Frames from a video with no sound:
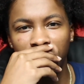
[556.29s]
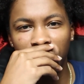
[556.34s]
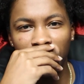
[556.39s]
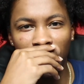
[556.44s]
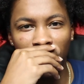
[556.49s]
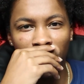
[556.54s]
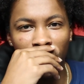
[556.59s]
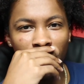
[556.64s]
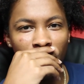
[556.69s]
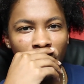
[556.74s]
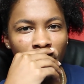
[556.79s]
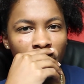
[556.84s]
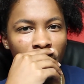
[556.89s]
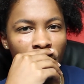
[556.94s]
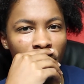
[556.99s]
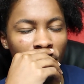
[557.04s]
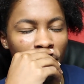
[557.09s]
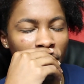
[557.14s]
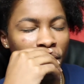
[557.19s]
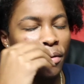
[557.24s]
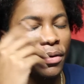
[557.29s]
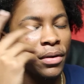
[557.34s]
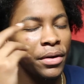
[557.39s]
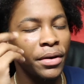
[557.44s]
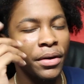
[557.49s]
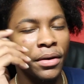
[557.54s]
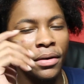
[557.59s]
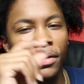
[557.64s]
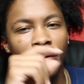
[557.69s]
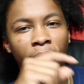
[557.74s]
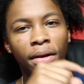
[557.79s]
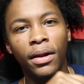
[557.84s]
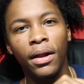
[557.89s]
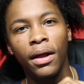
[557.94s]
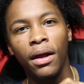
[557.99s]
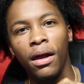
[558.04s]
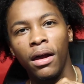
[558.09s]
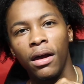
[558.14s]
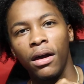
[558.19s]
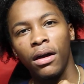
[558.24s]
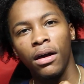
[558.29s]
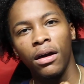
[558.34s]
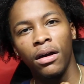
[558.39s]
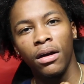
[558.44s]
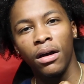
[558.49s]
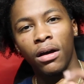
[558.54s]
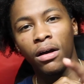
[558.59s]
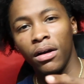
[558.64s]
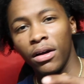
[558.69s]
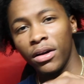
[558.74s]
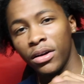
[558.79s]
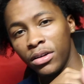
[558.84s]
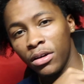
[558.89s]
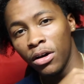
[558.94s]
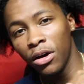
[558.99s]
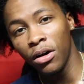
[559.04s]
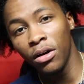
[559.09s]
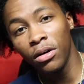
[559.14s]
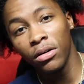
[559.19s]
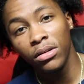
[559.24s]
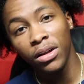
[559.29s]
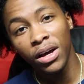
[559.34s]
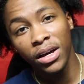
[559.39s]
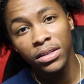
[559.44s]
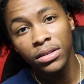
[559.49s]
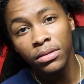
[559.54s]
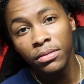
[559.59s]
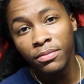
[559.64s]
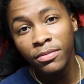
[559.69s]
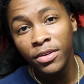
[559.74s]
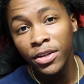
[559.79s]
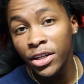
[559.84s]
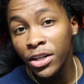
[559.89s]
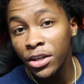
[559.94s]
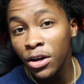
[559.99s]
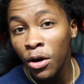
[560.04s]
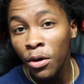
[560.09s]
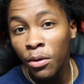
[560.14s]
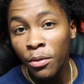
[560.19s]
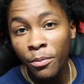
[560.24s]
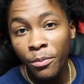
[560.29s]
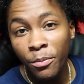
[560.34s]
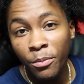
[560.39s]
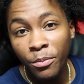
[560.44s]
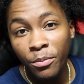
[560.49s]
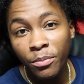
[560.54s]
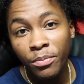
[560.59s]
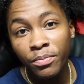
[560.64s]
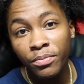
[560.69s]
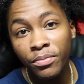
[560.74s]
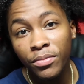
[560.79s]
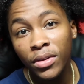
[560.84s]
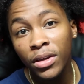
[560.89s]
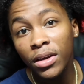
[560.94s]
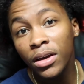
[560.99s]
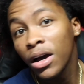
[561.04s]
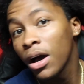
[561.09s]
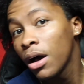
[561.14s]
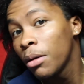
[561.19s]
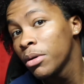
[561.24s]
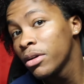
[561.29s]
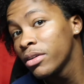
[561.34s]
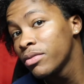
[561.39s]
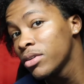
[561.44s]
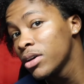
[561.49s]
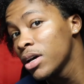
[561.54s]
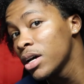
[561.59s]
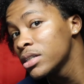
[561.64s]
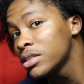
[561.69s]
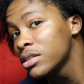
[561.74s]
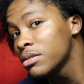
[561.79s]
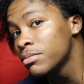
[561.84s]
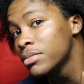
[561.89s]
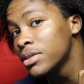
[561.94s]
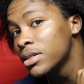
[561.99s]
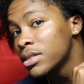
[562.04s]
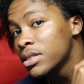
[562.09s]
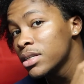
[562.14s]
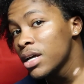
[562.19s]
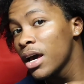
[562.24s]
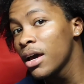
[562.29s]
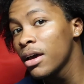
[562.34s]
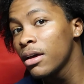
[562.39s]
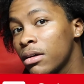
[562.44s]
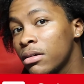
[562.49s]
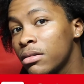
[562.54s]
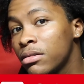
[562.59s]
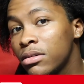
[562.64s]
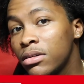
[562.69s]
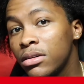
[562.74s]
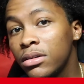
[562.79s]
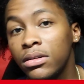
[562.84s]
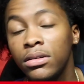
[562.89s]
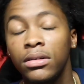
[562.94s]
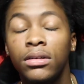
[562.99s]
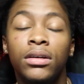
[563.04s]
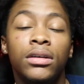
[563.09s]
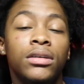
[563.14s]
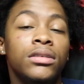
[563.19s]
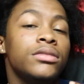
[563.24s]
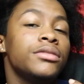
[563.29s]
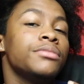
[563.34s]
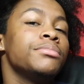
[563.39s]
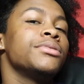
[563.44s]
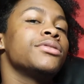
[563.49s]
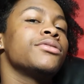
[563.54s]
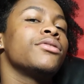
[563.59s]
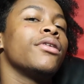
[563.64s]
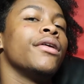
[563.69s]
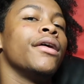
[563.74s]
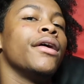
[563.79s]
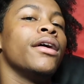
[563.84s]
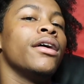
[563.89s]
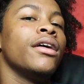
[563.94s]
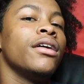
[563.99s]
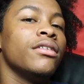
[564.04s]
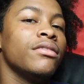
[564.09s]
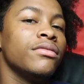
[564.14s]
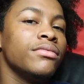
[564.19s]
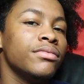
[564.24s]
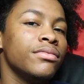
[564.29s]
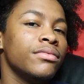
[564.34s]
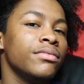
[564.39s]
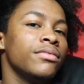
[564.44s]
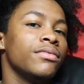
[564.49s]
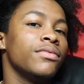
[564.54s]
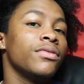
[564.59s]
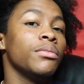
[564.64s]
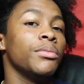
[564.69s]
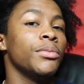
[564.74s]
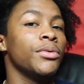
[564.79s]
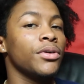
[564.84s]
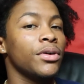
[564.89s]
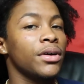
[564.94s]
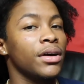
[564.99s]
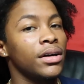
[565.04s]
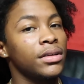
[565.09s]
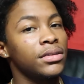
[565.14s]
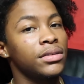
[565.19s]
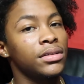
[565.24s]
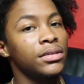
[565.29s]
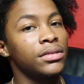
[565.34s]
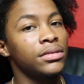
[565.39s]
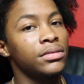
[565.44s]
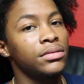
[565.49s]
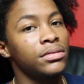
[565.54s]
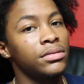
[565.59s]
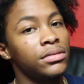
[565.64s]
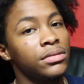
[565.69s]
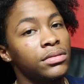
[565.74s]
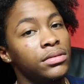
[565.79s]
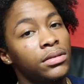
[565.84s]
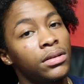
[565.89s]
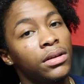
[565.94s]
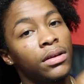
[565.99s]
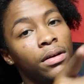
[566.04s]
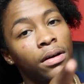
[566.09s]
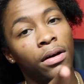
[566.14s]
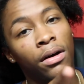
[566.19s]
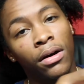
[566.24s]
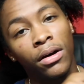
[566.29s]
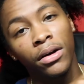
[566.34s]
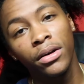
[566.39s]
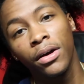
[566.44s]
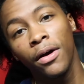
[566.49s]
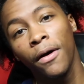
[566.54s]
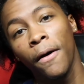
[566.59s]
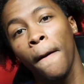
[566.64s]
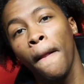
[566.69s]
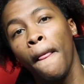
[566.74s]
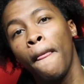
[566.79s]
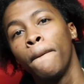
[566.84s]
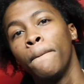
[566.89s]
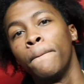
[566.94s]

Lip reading: So, yeah. Alright, y'all. Like the video. Comment if you got something to say. Subscribe for more content. All right, y'all.